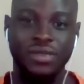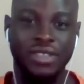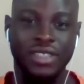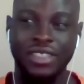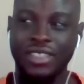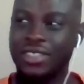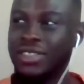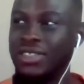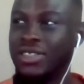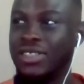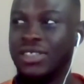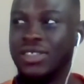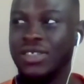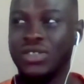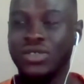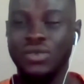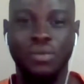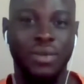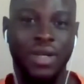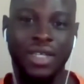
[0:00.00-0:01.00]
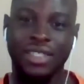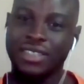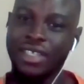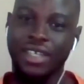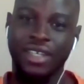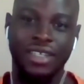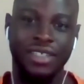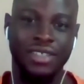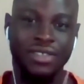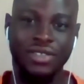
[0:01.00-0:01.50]
It doesn't
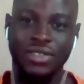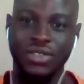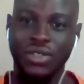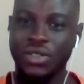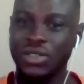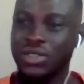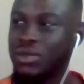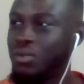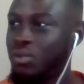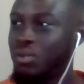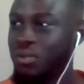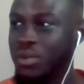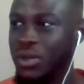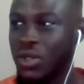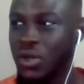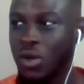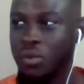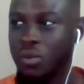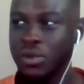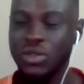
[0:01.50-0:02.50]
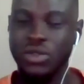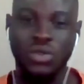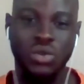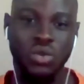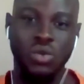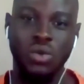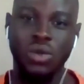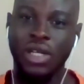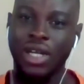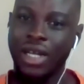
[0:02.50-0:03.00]
matter. Just pick up the
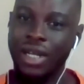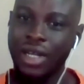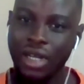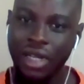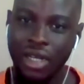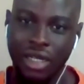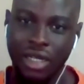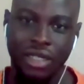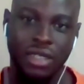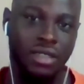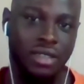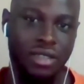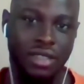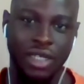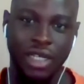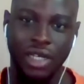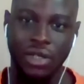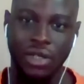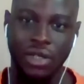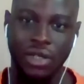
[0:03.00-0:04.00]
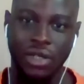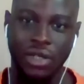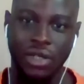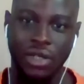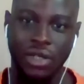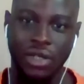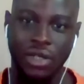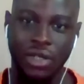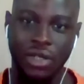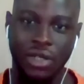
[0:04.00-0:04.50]
tool and learn how
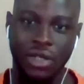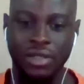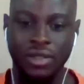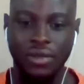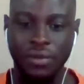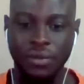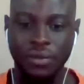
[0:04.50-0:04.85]
to use it.